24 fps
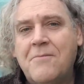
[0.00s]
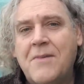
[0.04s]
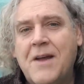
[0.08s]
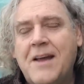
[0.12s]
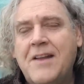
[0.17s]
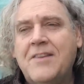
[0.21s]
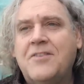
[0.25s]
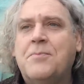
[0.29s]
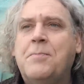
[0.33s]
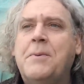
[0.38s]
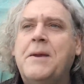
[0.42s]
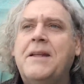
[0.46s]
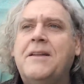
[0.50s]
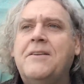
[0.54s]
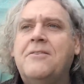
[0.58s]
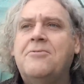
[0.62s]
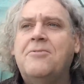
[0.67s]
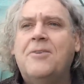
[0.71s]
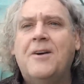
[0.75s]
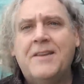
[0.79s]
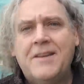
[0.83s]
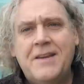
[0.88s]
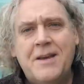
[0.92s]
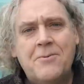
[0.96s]
It's been a
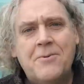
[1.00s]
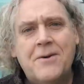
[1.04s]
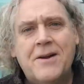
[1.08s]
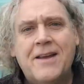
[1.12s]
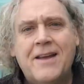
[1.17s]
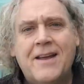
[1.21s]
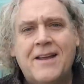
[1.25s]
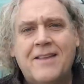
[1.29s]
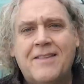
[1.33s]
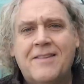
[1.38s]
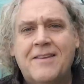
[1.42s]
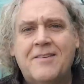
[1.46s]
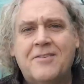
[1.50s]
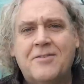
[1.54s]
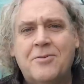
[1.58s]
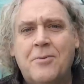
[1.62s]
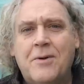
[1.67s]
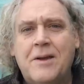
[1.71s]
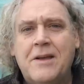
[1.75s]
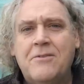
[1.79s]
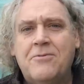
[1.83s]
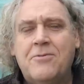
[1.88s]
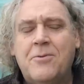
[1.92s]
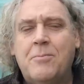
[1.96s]
funny week this
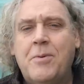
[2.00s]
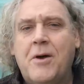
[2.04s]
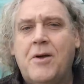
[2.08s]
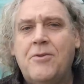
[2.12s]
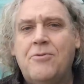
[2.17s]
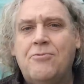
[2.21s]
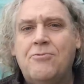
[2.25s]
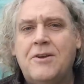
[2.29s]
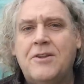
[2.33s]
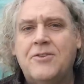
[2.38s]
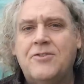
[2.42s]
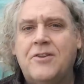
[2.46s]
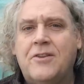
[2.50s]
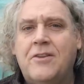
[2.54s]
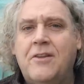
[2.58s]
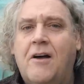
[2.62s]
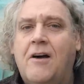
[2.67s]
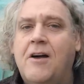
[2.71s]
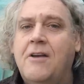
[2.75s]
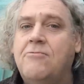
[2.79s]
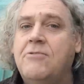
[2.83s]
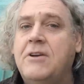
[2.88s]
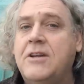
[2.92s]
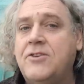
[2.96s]
week for both Richard and
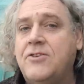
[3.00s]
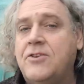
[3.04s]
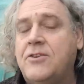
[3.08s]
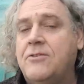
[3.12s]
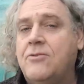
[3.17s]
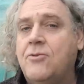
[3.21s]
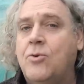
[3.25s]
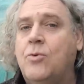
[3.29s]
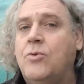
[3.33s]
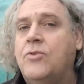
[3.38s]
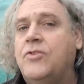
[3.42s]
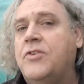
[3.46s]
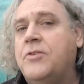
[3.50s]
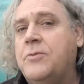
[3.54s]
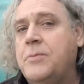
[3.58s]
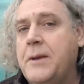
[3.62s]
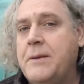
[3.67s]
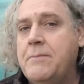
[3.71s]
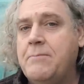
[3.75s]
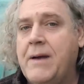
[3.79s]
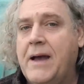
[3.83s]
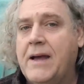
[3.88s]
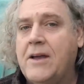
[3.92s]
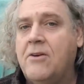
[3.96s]
I. Richard, of course, has
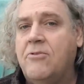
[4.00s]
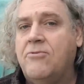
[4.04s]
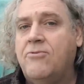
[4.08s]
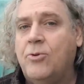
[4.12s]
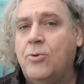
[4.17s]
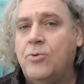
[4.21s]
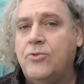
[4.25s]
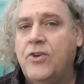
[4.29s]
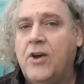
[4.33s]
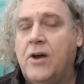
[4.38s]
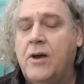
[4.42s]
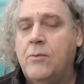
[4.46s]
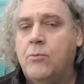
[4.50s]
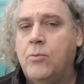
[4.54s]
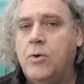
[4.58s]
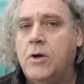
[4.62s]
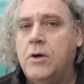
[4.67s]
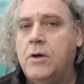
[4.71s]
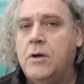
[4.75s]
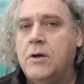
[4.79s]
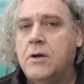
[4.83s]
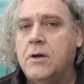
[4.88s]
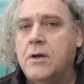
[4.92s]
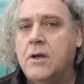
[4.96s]
been back at full-time
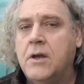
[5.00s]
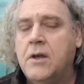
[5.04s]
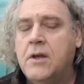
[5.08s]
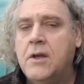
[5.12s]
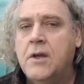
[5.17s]
work.